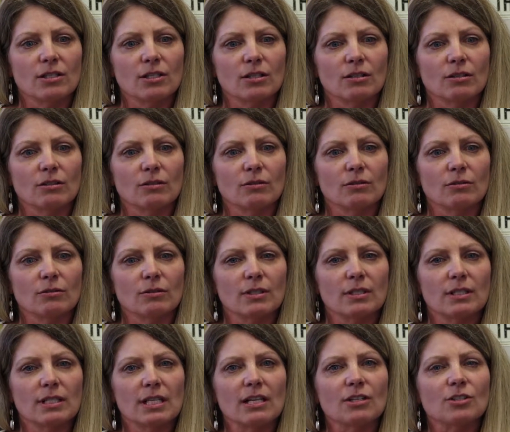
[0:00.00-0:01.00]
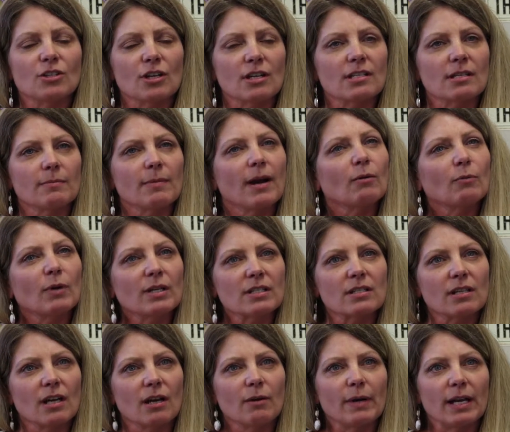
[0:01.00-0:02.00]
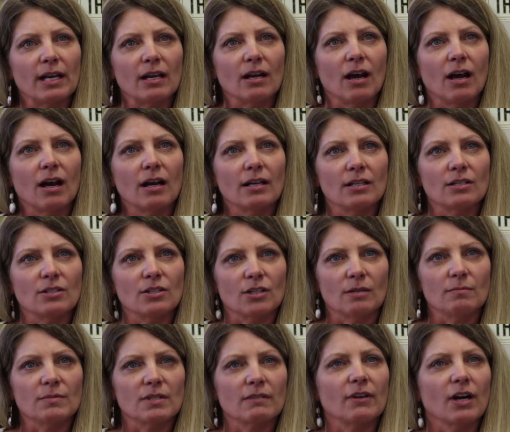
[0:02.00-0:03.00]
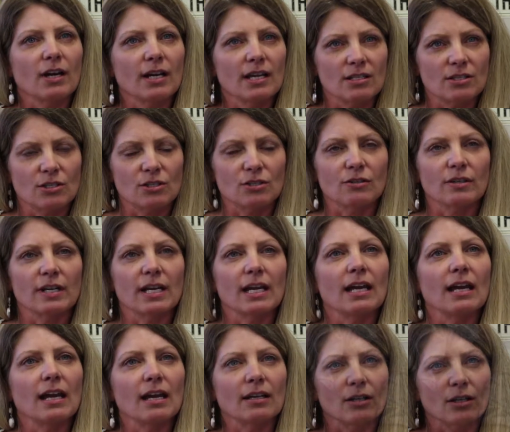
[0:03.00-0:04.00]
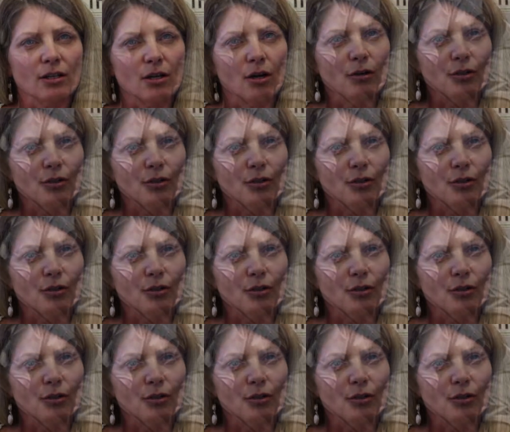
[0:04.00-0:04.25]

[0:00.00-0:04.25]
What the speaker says: to teach us about what's going on in terms of our history and our